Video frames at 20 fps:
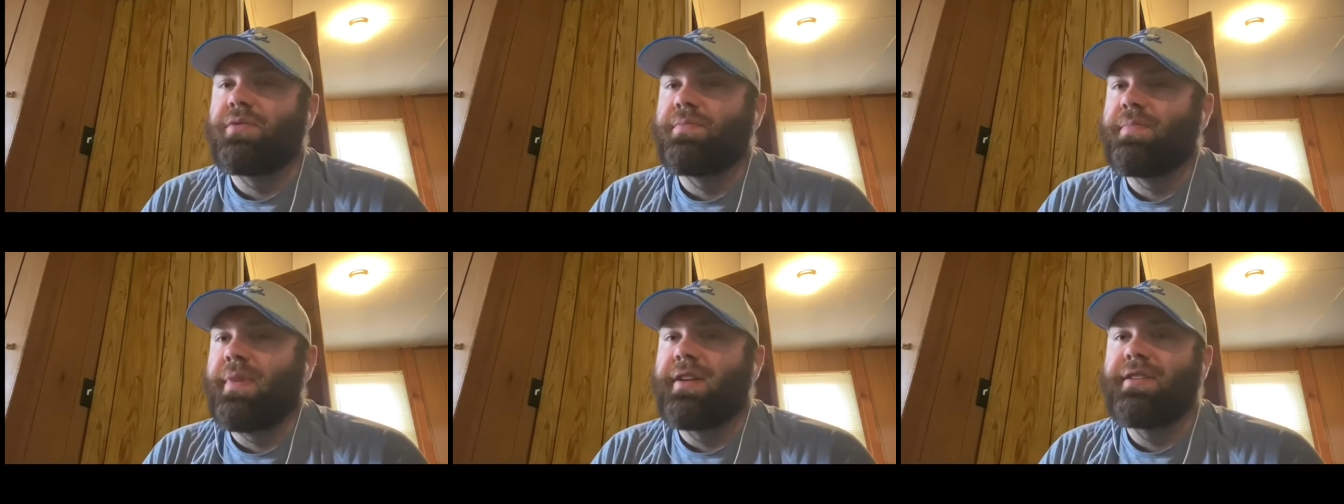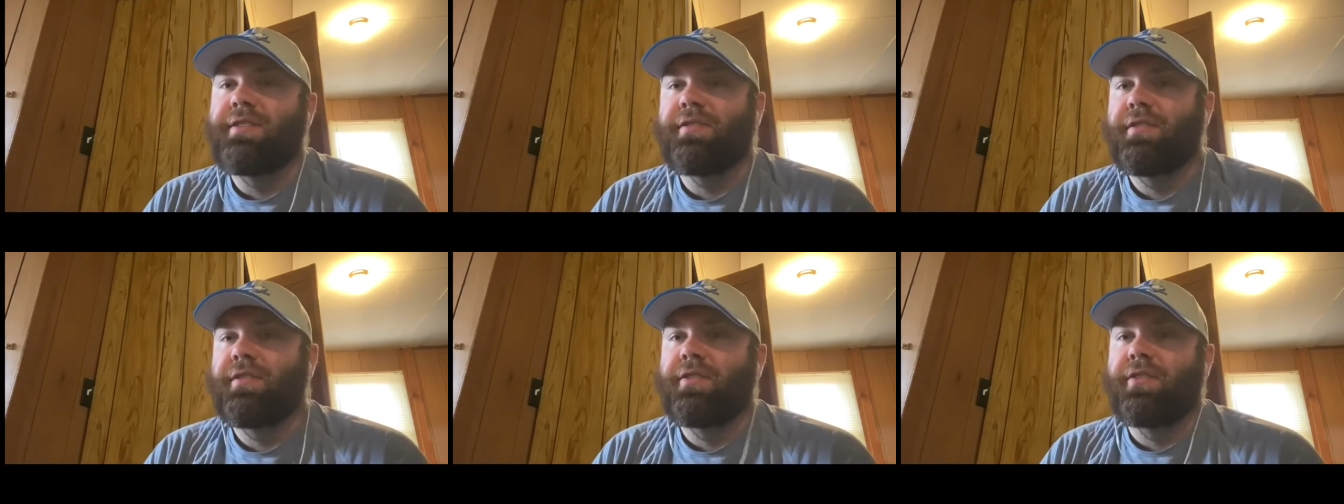
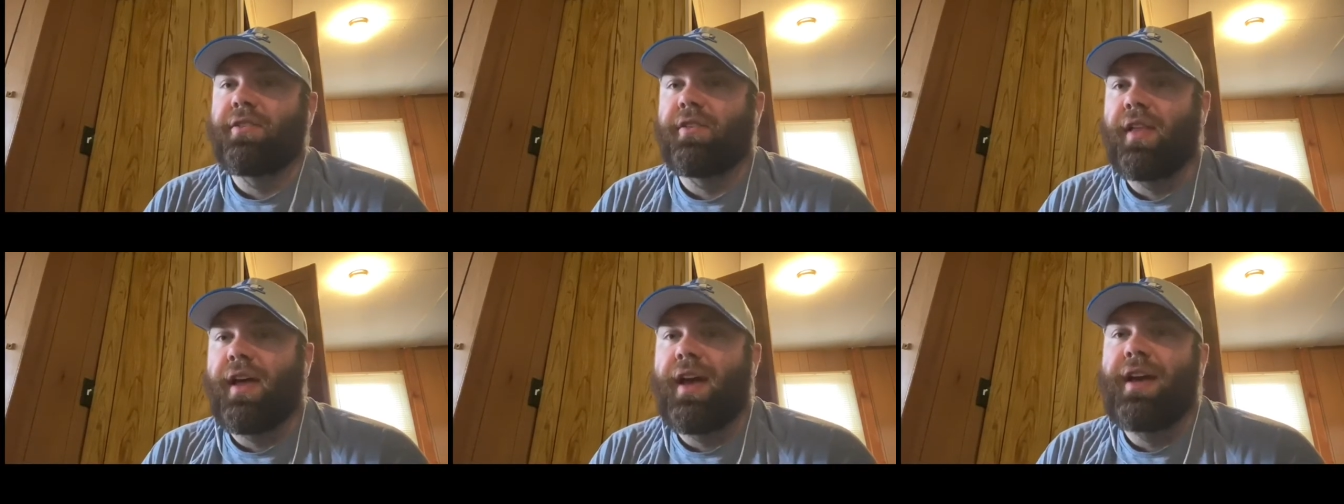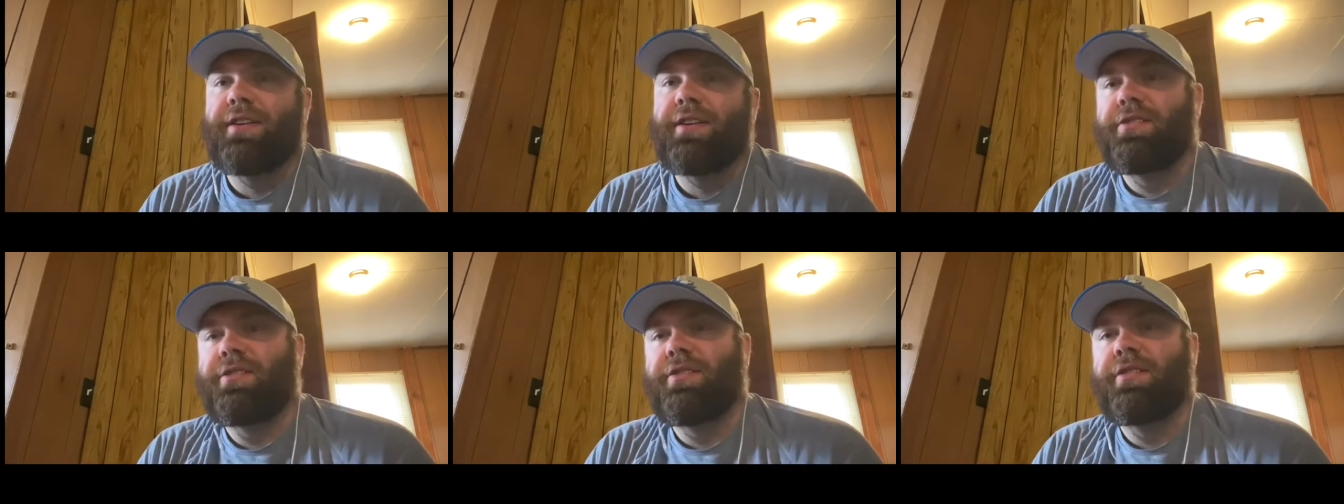basically their
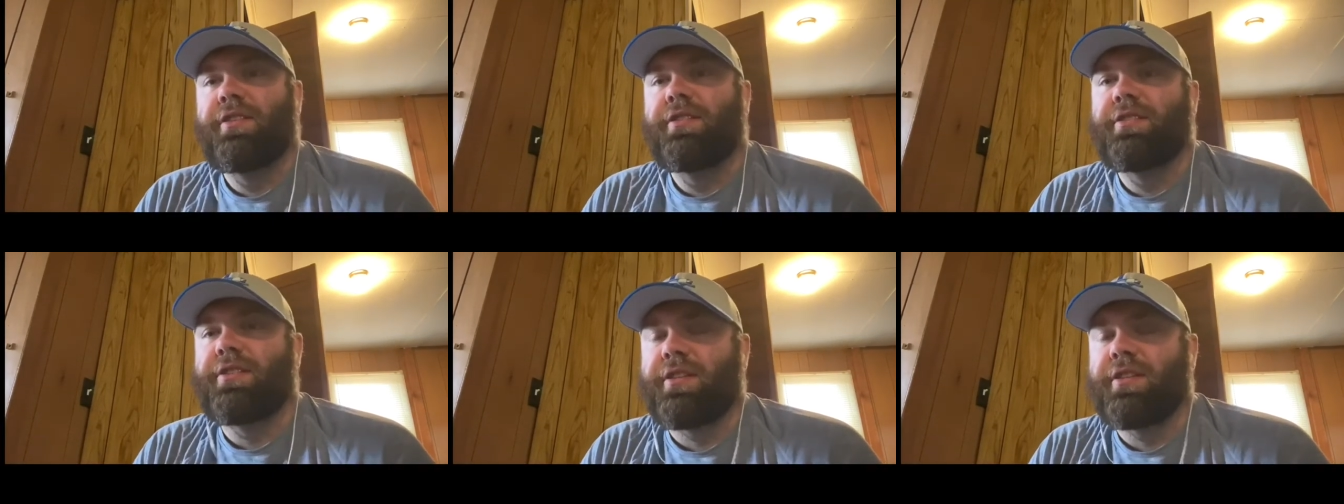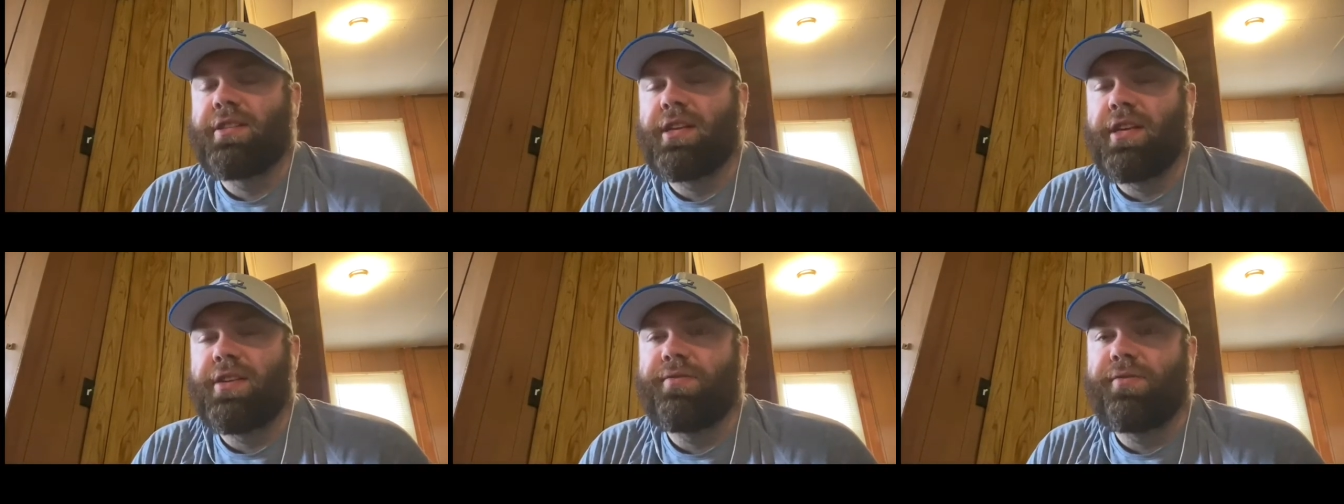last
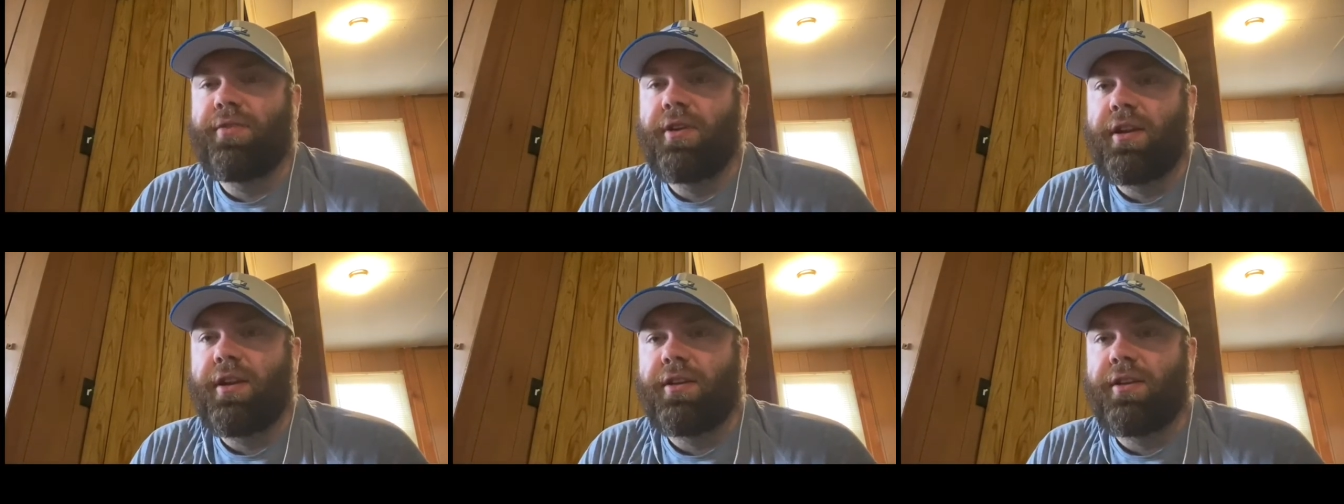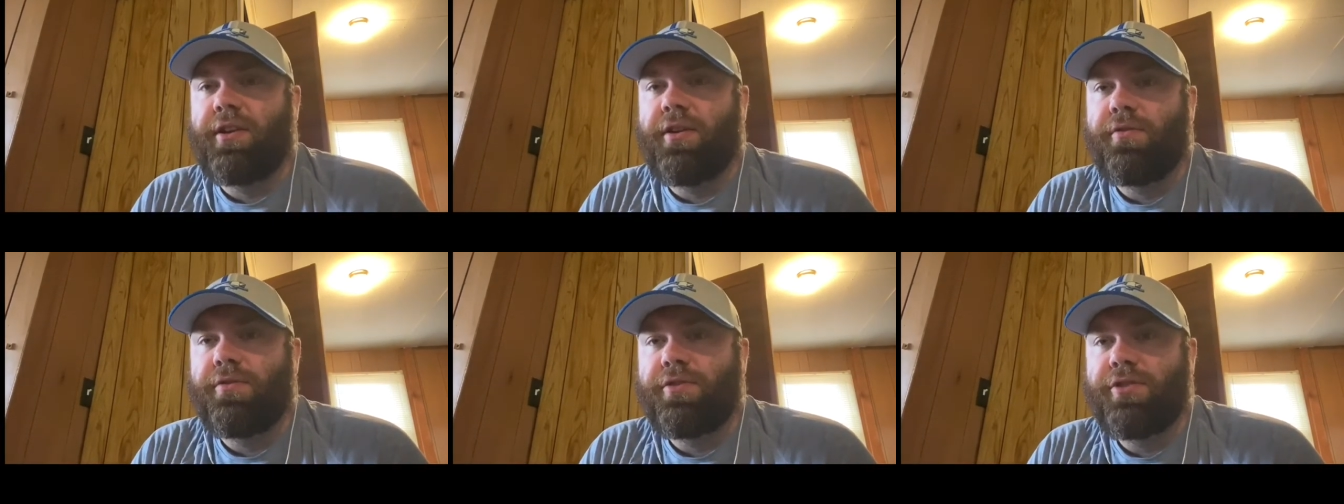successful head
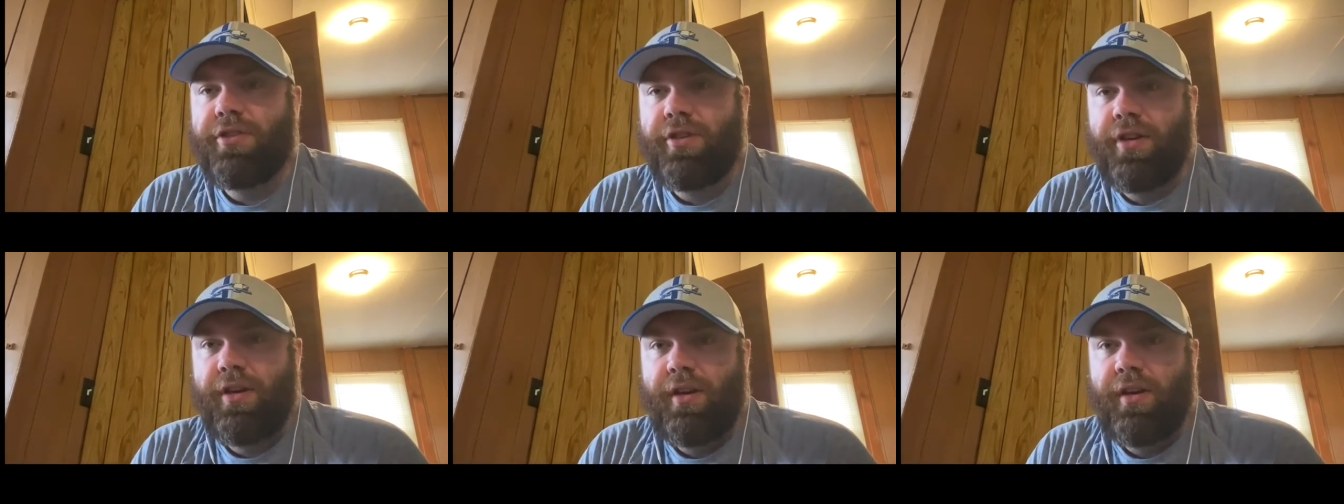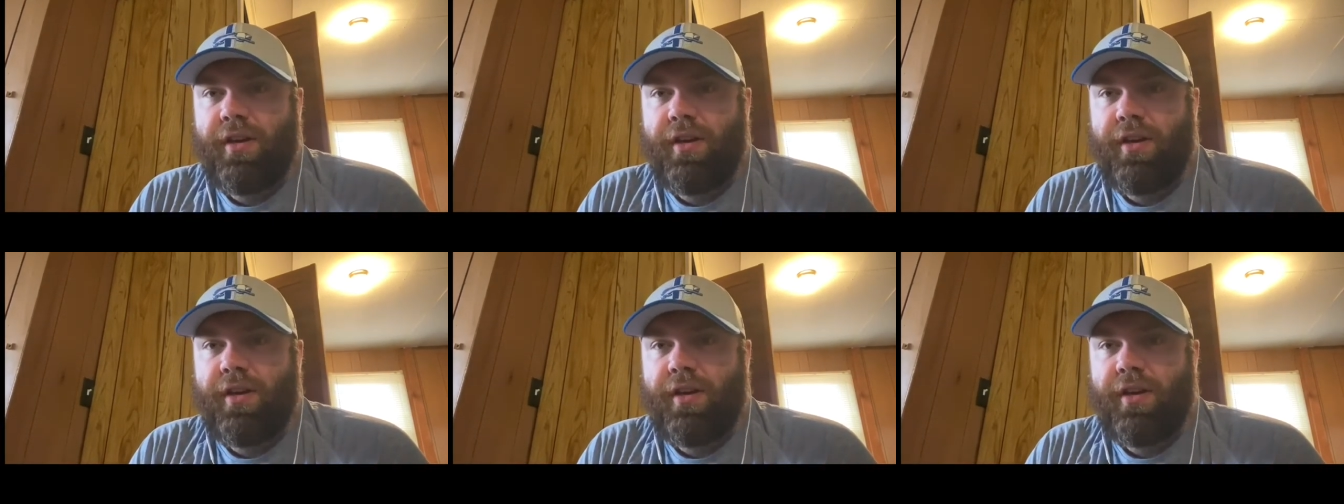coach,